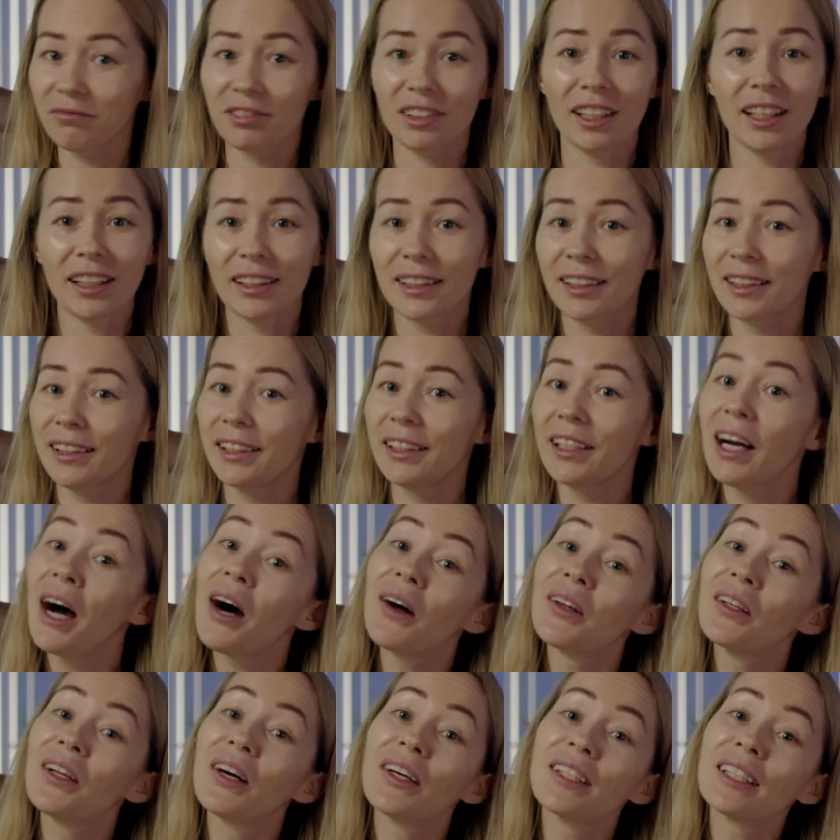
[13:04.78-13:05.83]
Let's see
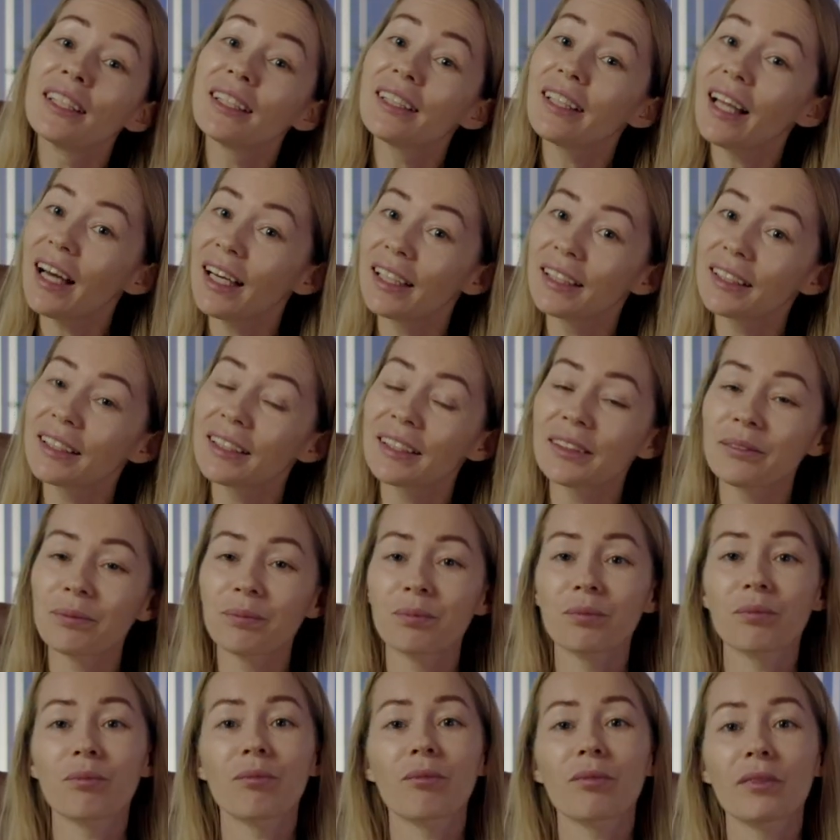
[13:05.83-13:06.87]
how long it lasts.
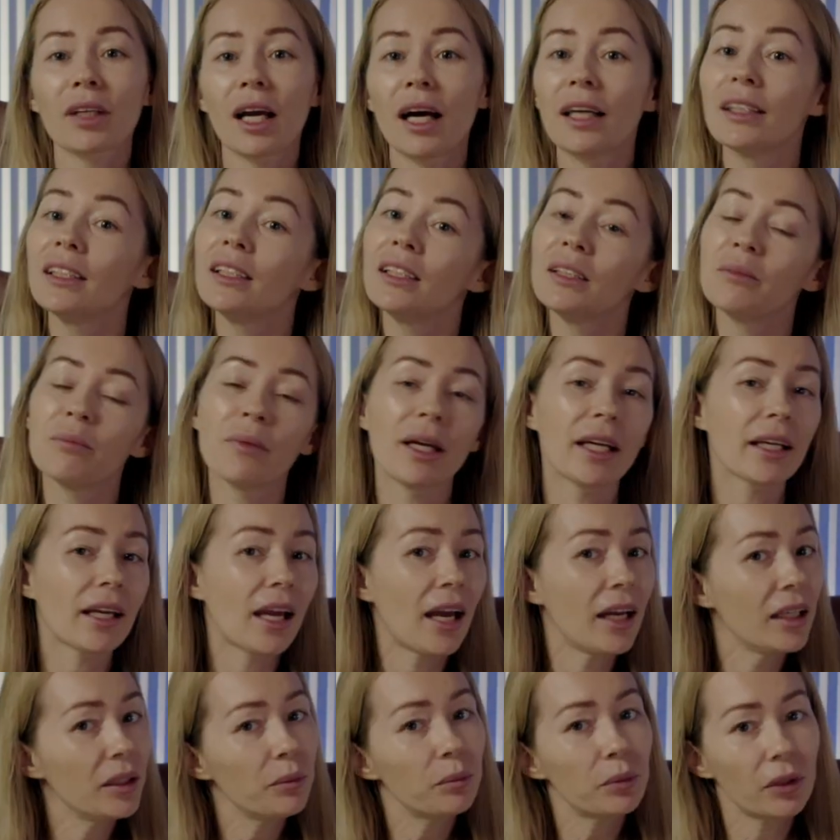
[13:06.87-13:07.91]
I didn't make
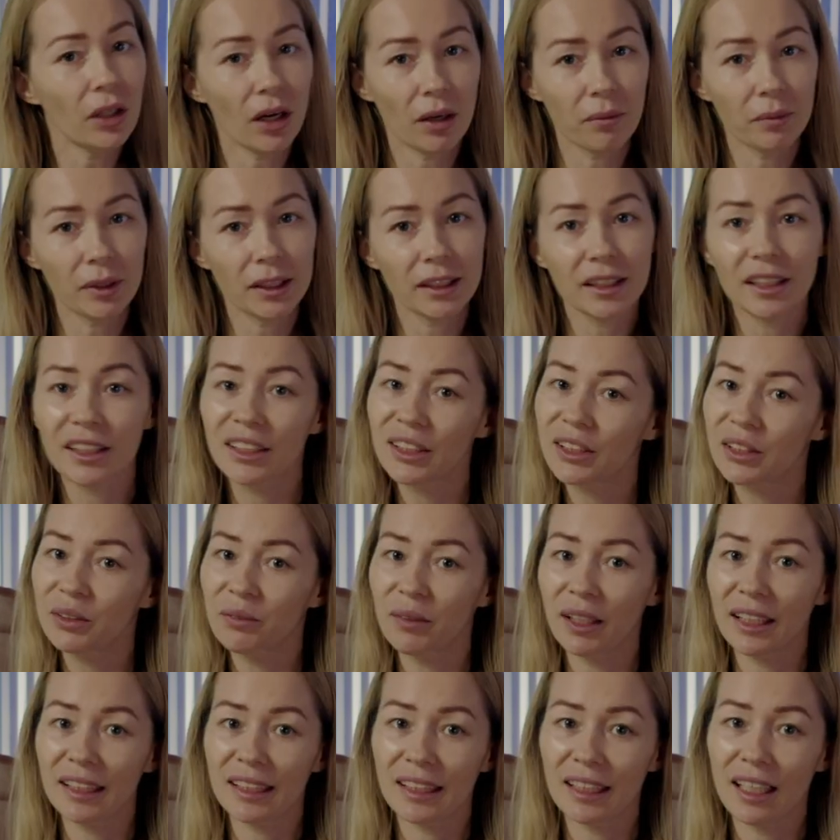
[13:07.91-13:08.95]
any promises to
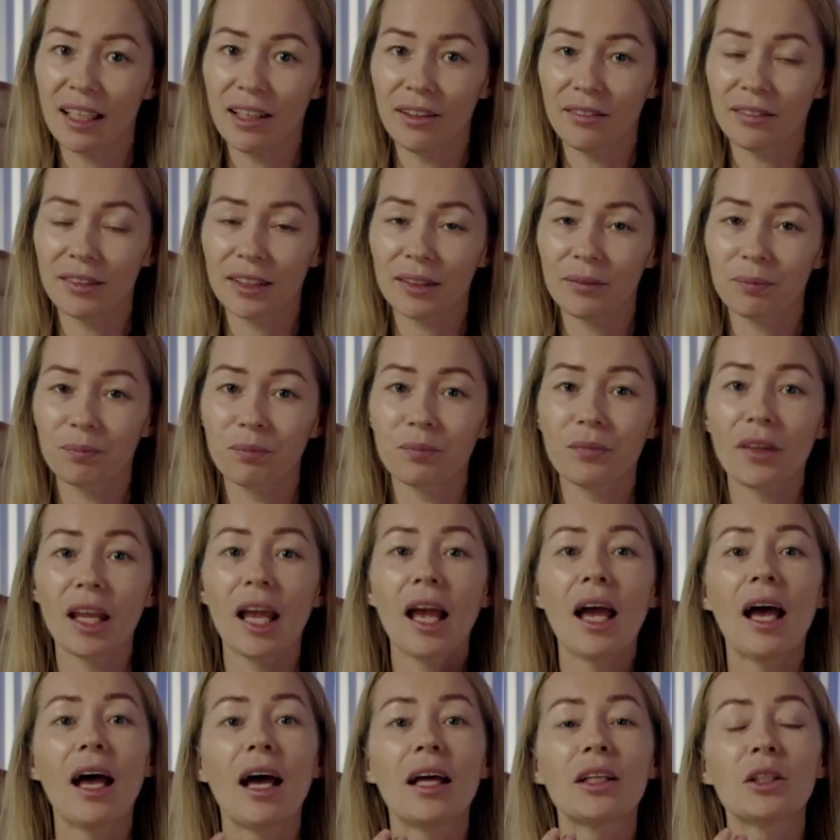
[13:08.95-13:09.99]
myself.
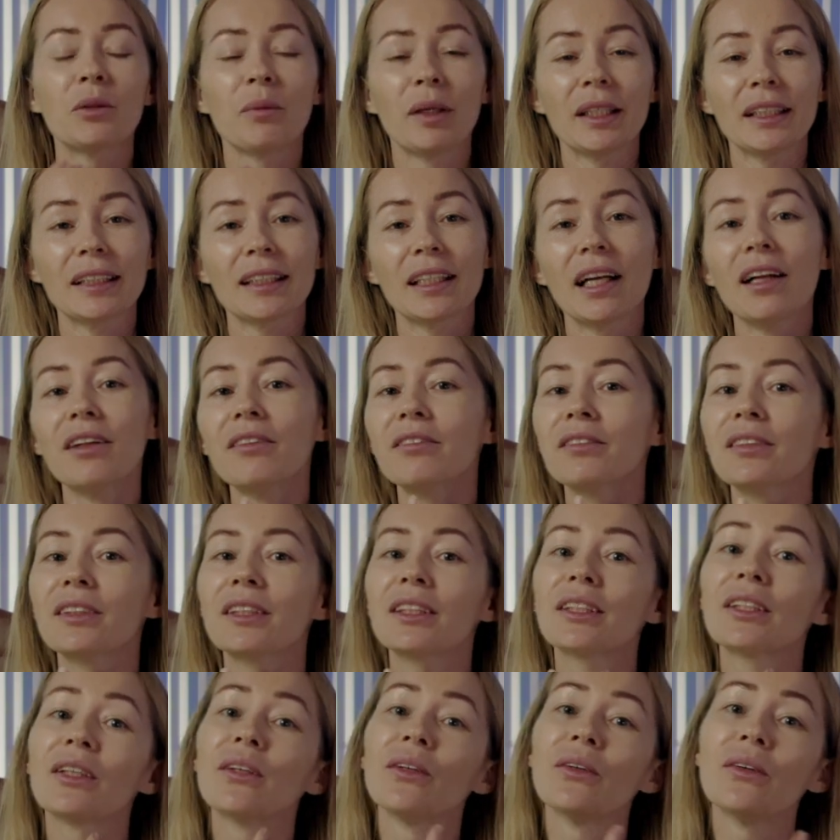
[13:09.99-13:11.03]

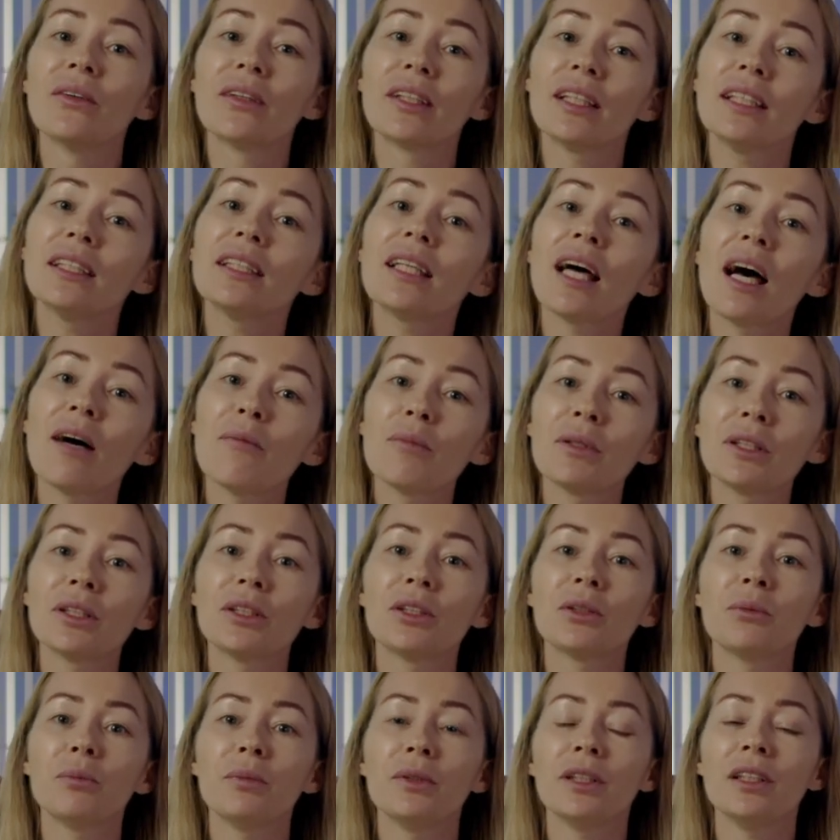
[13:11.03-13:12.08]
So this happened
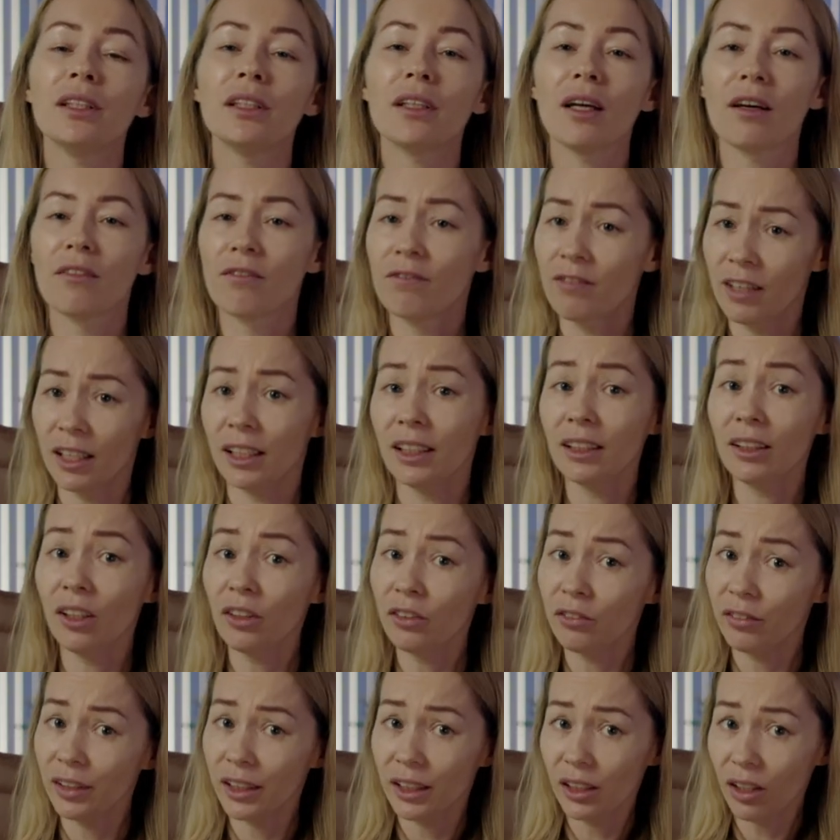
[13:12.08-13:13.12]
to be a very
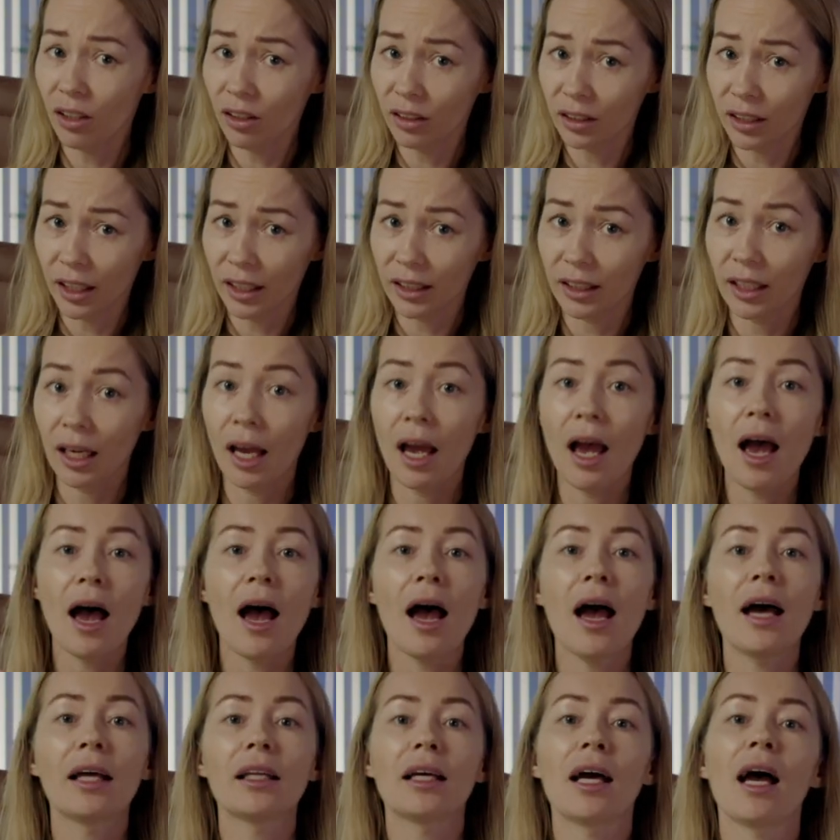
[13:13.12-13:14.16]
long video already,
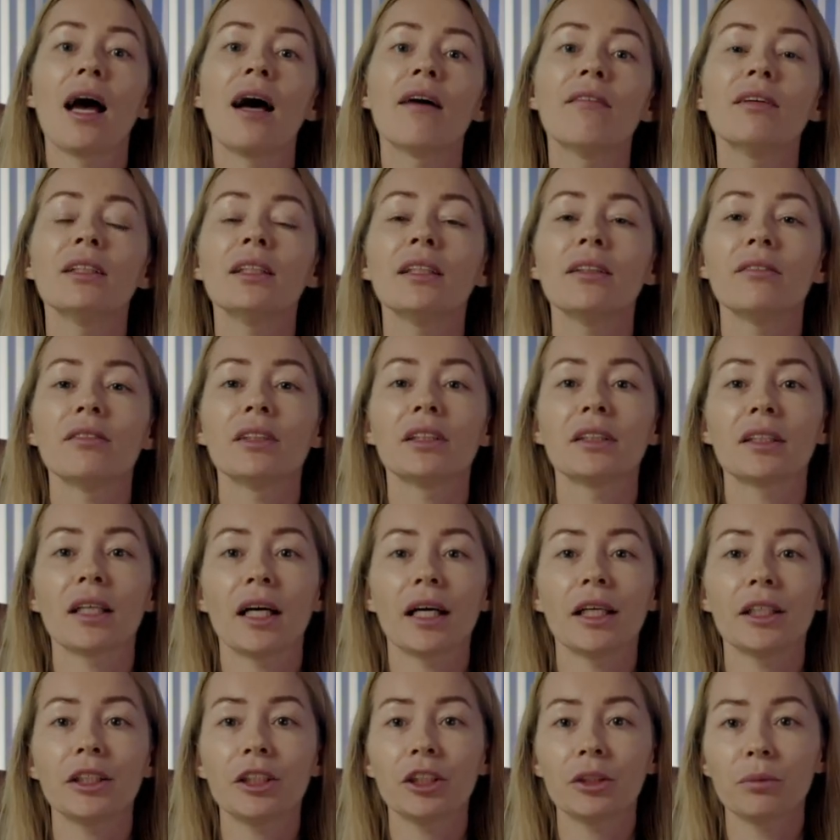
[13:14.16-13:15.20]
and I haven't even
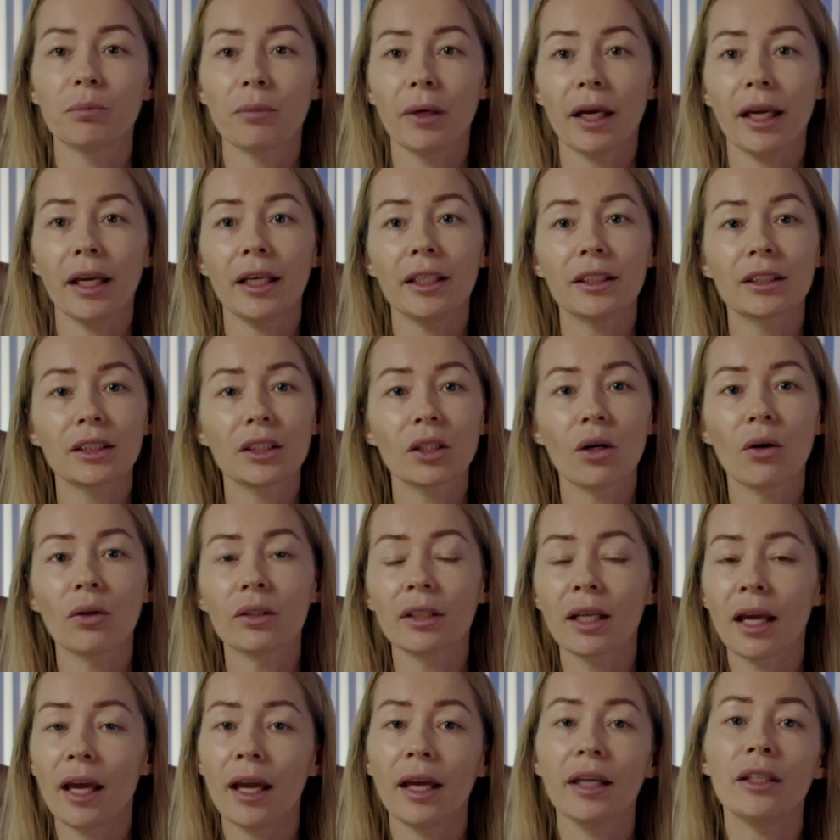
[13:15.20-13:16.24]
touched base
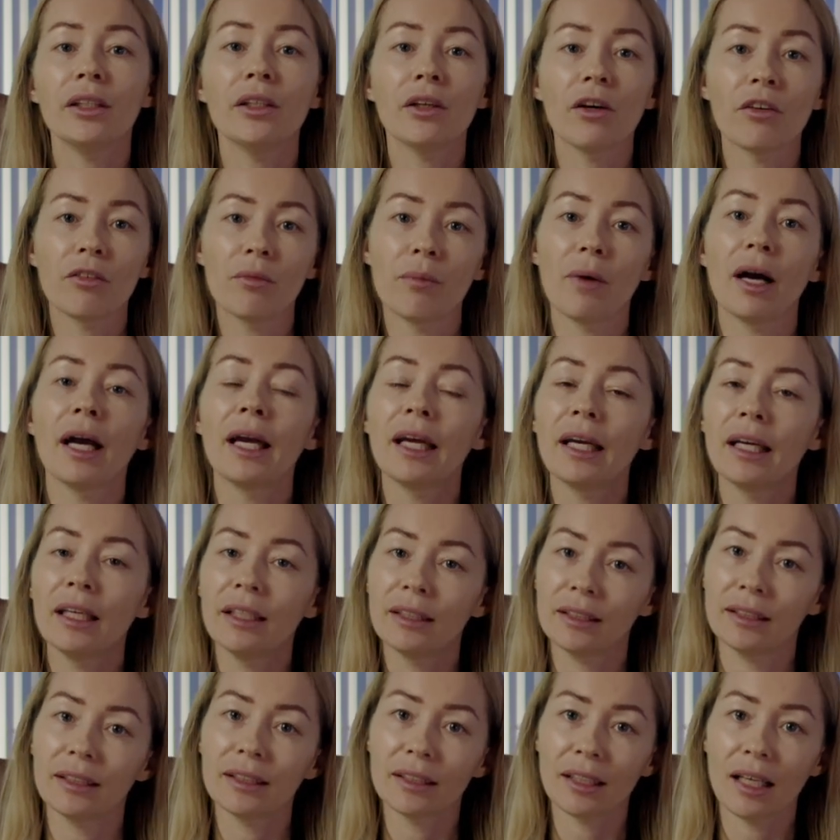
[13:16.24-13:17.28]
on any of my
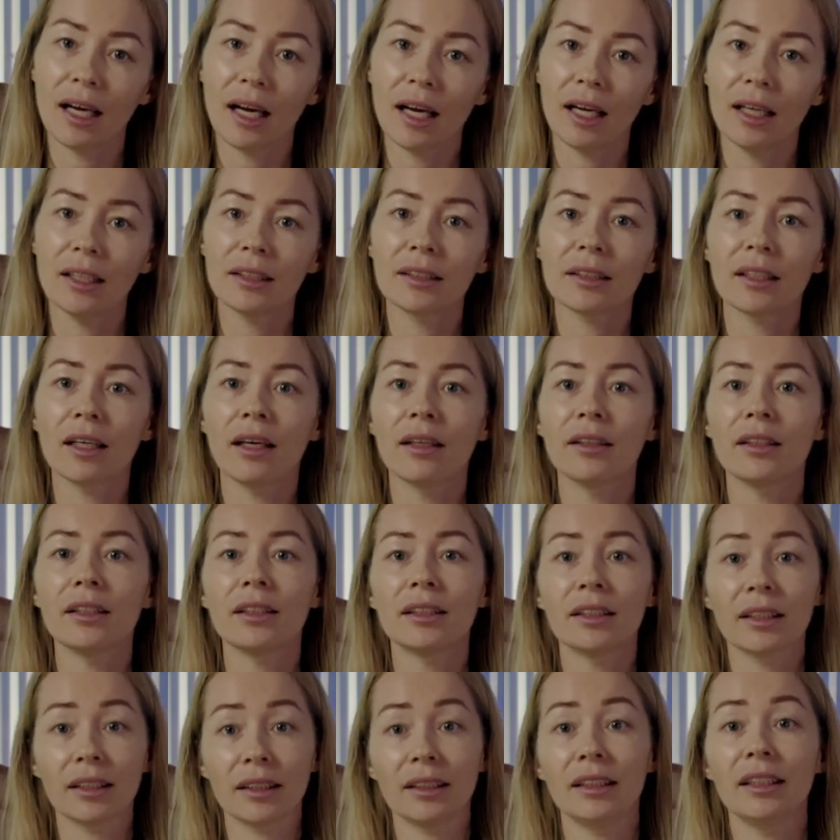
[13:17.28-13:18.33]
insights and the
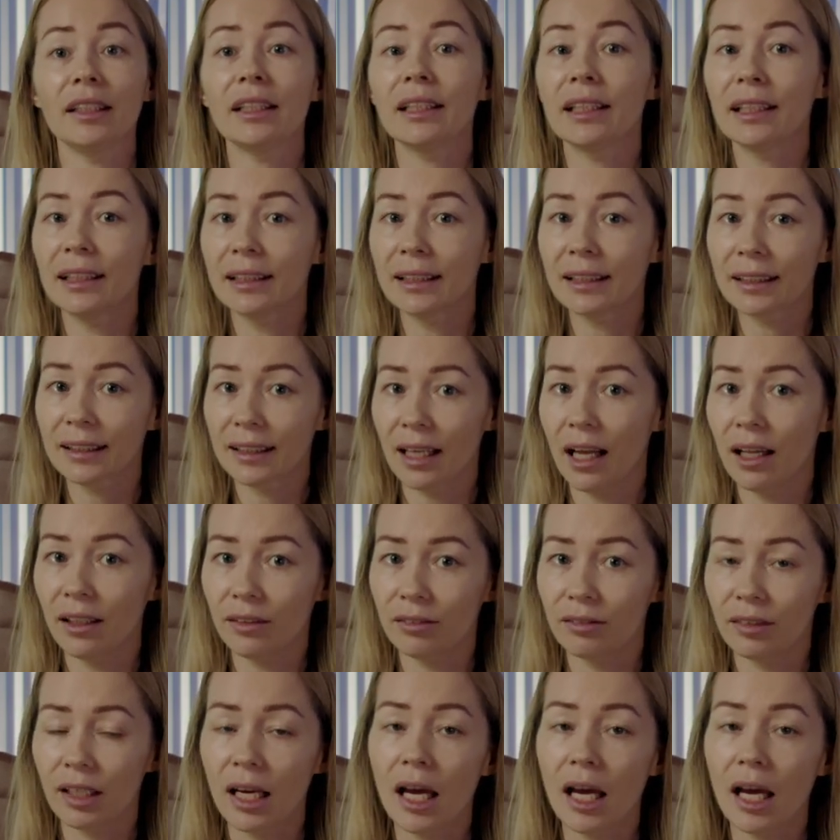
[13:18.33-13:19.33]
technique itself.